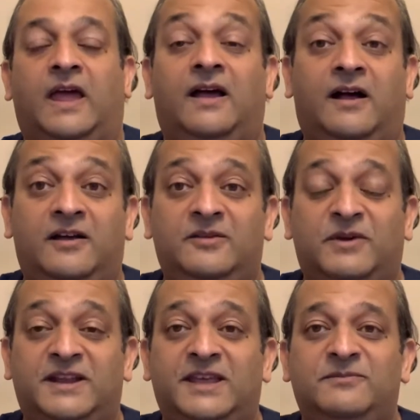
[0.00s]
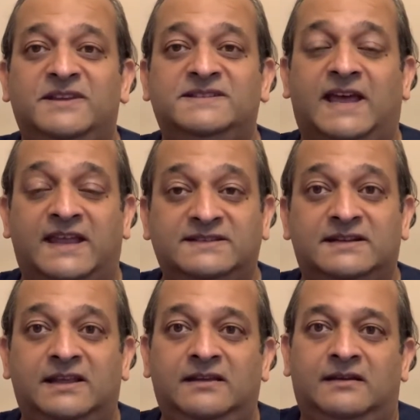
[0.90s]
Hi, my name is
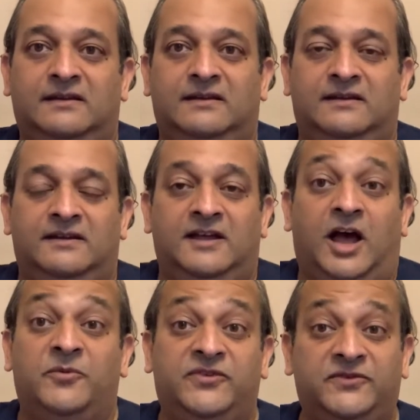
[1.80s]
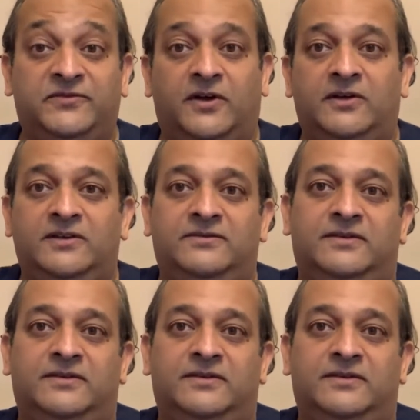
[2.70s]
Anthony. I'm 55,